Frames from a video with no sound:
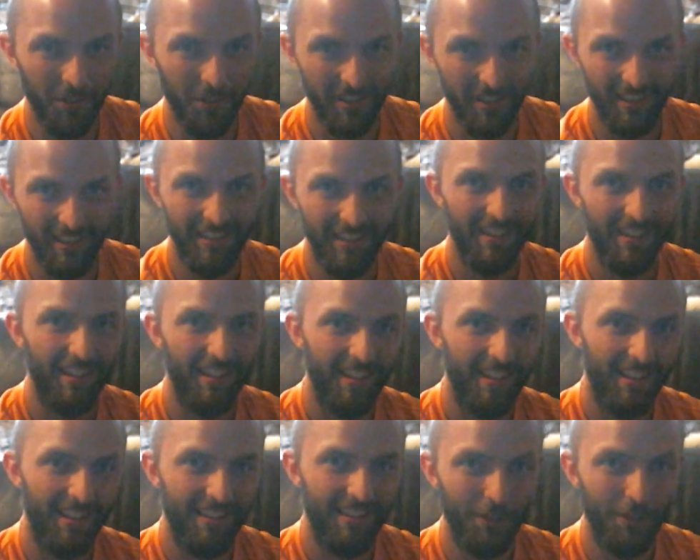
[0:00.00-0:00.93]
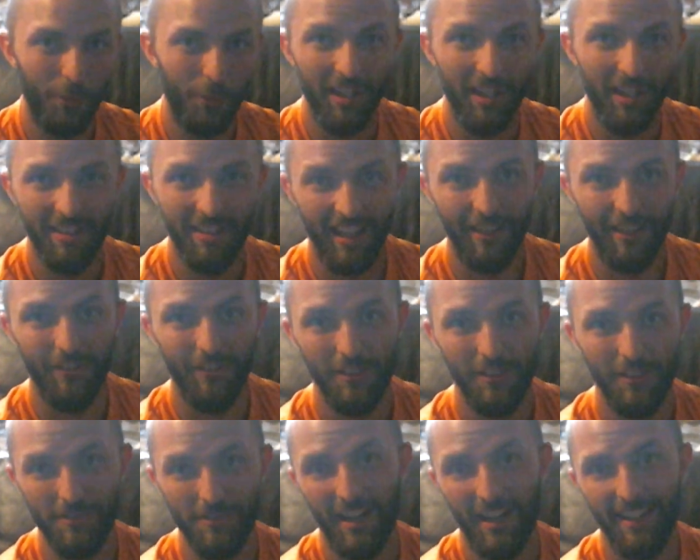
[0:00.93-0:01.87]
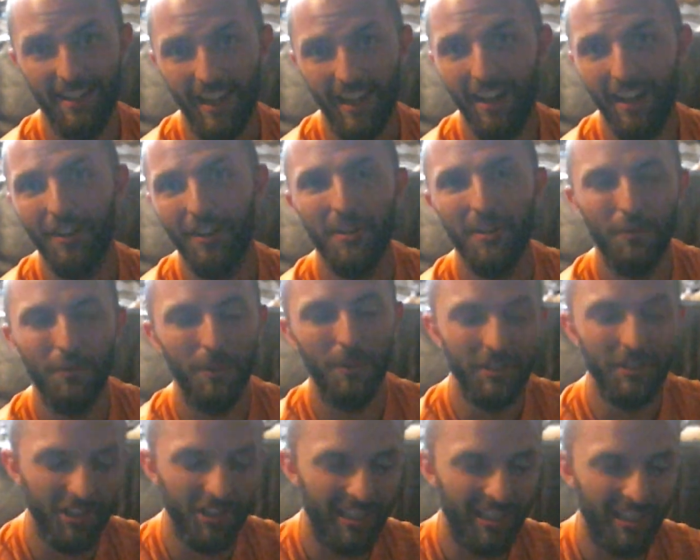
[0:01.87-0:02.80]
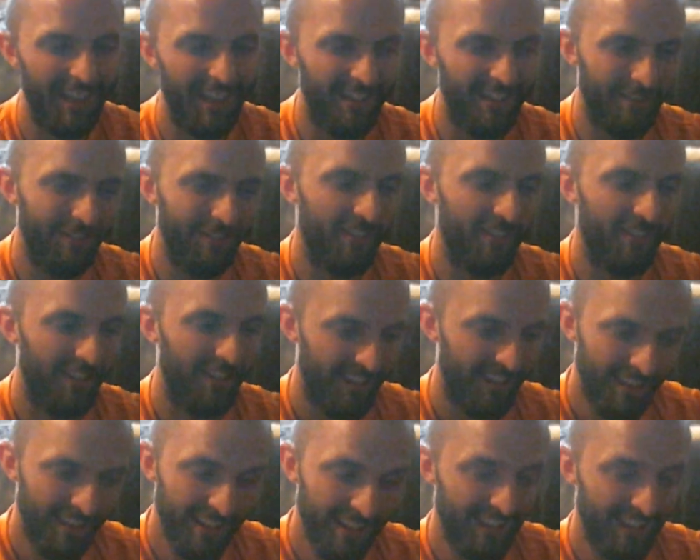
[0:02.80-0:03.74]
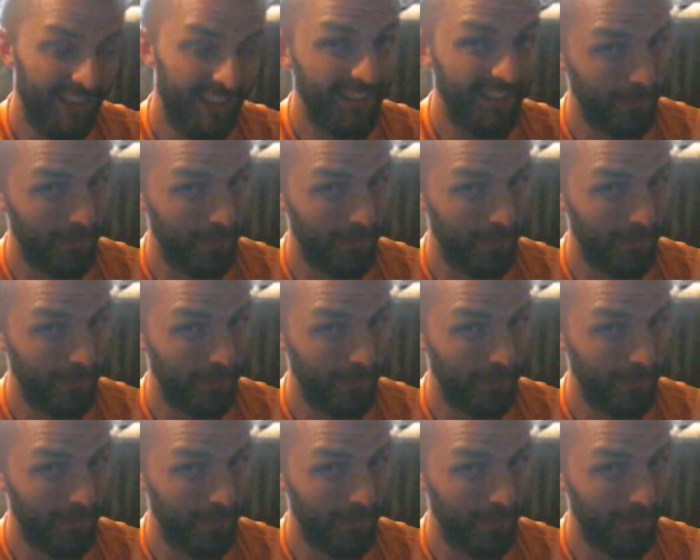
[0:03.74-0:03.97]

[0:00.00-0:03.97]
You probably get a variety of different answers because there's somewhat